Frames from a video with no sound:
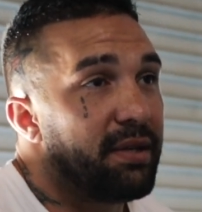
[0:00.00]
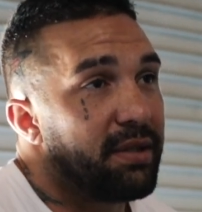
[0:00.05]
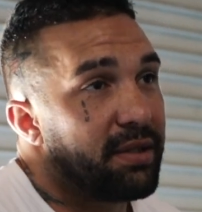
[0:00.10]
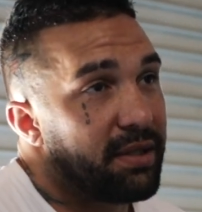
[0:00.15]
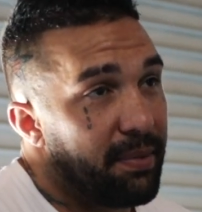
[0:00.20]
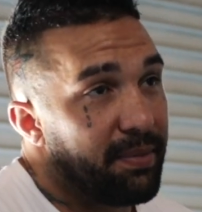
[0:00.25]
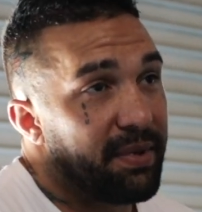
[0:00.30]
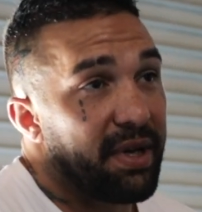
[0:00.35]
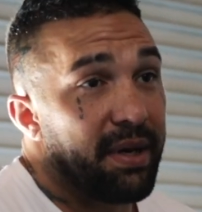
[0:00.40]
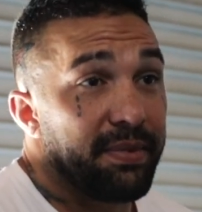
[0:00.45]

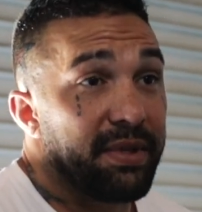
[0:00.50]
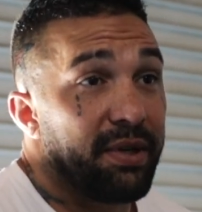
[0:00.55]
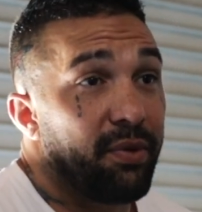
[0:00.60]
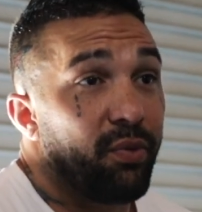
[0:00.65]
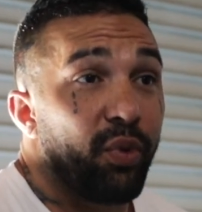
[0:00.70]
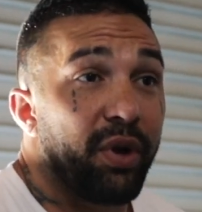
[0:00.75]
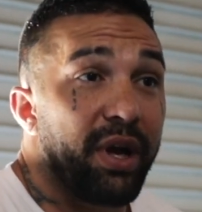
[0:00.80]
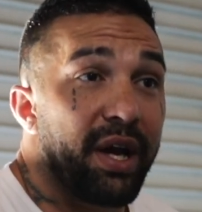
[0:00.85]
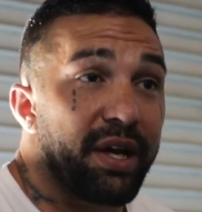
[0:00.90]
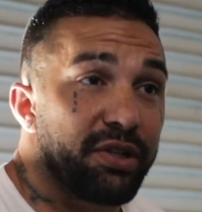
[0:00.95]
sometimes it
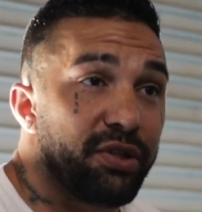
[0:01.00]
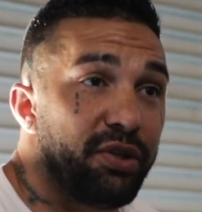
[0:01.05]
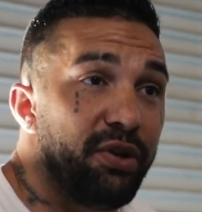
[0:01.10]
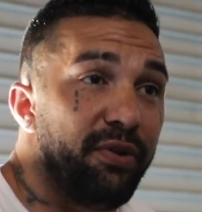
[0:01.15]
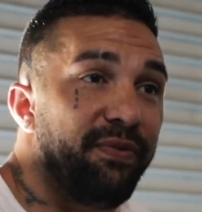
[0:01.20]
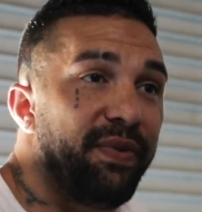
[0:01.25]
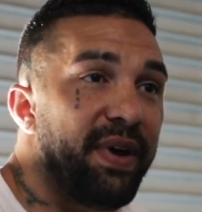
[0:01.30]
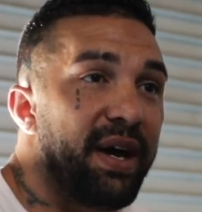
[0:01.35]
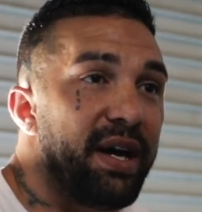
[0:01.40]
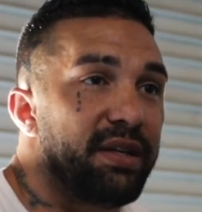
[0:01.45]
reacts
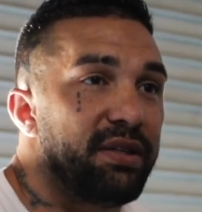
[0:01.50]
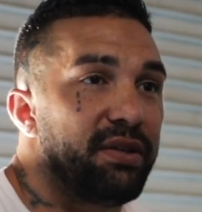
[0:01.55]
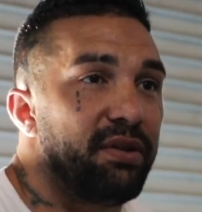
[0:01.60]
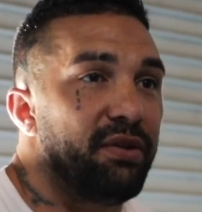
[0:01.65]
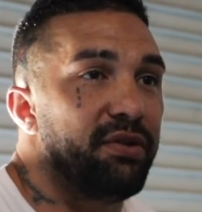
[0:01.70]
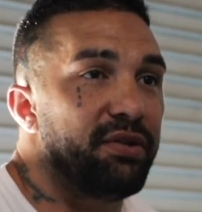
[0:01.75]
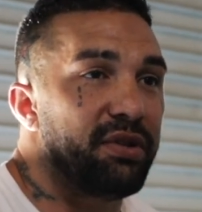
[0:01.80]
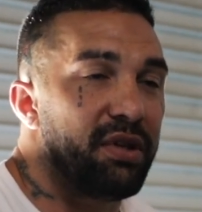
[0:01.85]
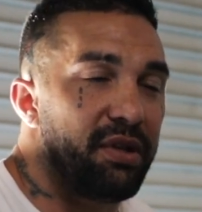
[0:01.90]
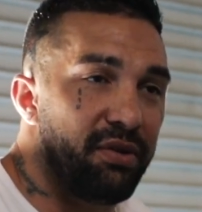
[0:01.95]
too fast,
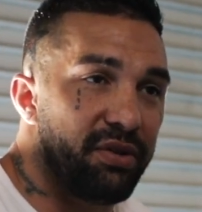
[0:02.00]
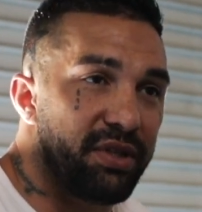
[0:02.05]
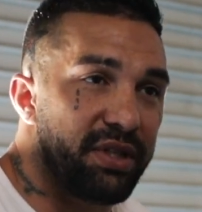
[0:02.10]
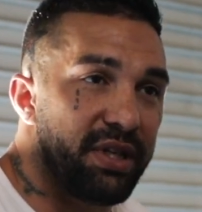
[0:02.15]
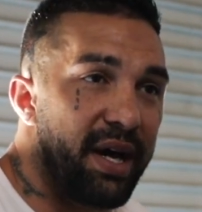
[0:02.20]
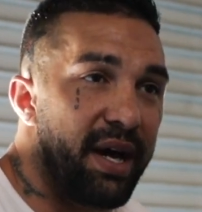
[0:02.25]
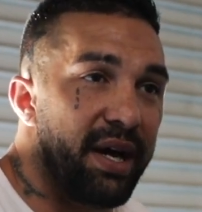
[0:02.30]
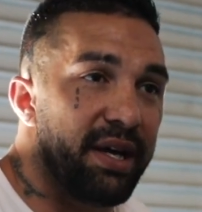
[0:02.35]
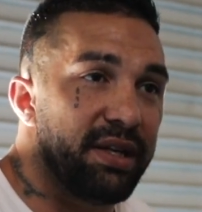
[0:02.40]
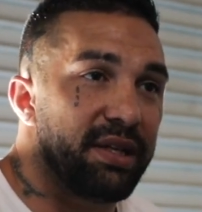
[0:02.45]
you lose a little
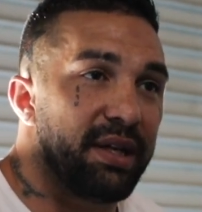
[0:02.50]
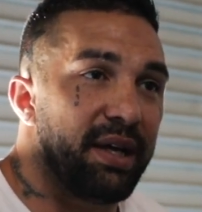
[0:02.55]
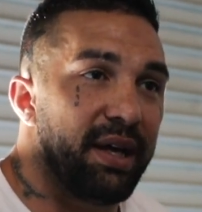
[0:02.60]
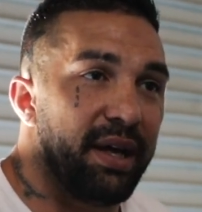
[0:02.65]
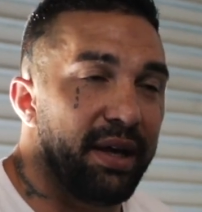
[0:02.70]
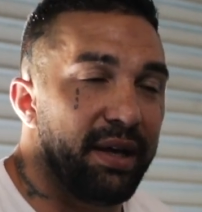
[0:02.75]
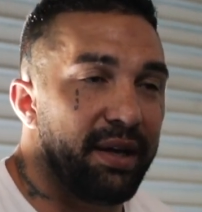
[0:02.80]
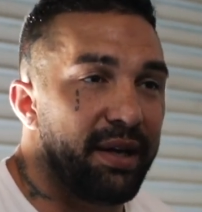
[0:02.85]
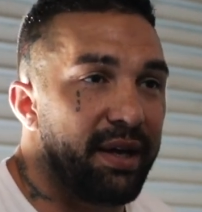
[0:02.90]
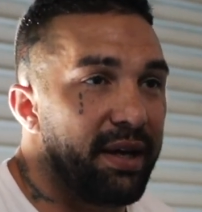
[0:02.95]
size,
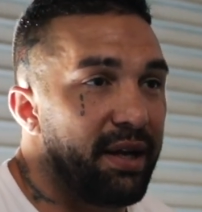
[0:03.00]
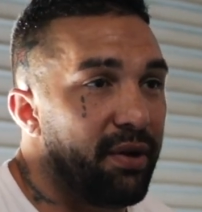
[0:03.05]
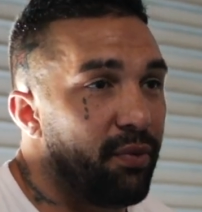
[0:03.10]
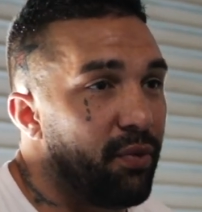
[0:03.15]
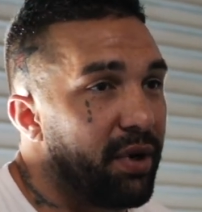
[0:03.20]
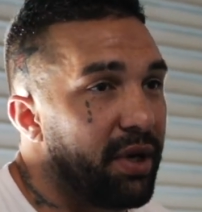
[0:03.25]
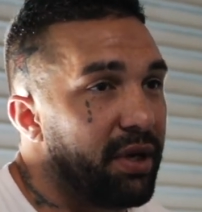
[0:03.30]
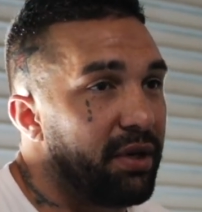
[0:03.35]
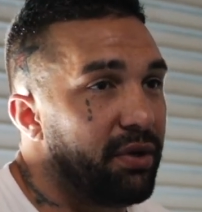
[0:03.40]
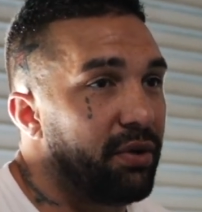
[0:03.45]
and I
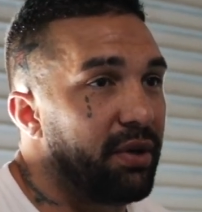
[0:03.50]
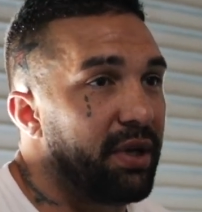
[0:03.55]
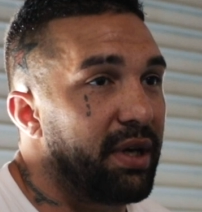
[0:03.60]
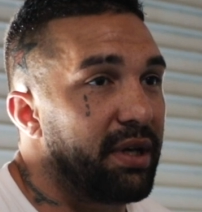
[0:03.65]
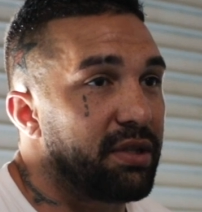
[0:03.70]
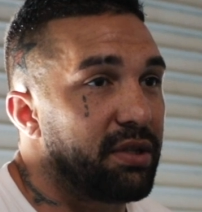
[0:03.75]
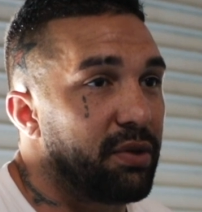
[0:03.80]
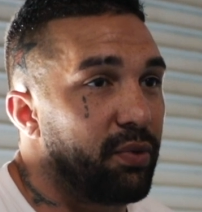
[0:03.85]
didn't want to do that.